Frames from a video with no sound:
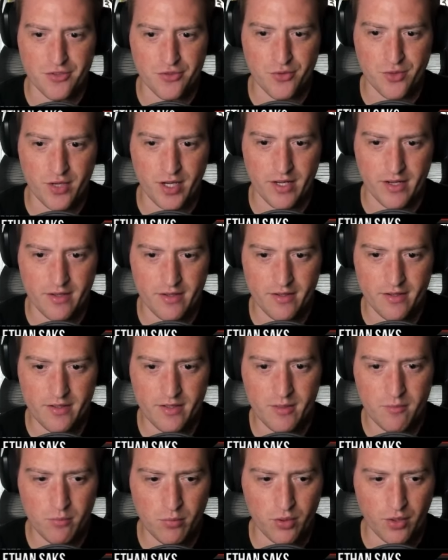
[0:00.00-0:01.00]
Dread,
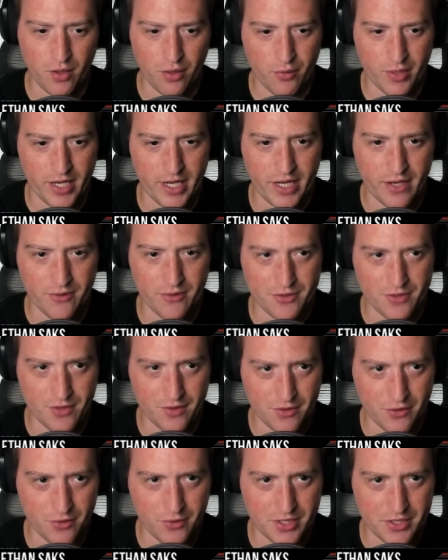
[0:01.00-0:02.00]
put 3 counters on
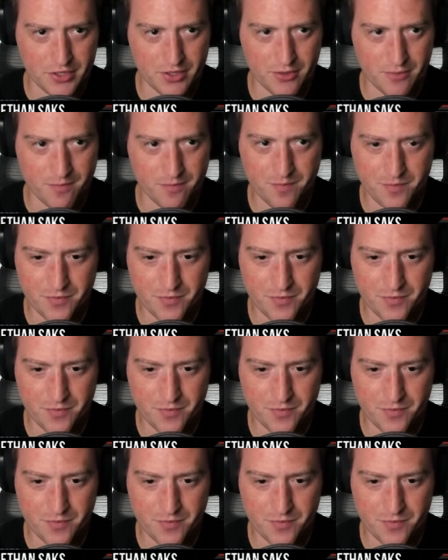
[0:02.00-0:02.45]
the creature.